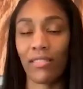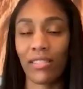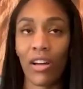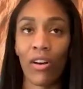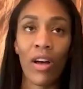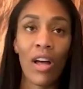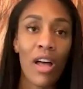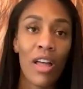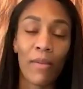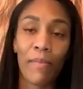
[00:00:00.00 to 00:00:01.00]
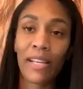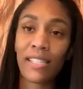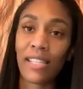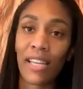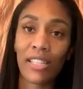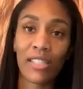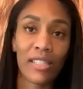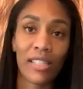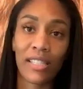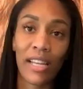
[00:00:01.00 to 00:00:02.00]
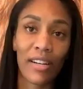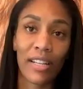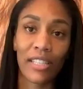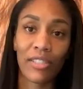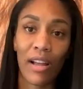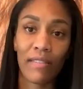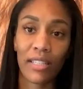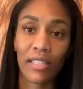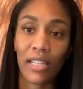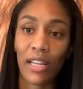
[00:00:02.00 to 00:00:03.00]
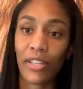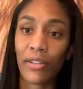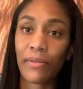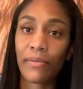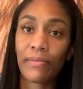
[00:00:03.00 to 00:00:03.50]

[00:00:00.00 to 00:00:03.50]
So the biggest thing is just the standard that you have to continue.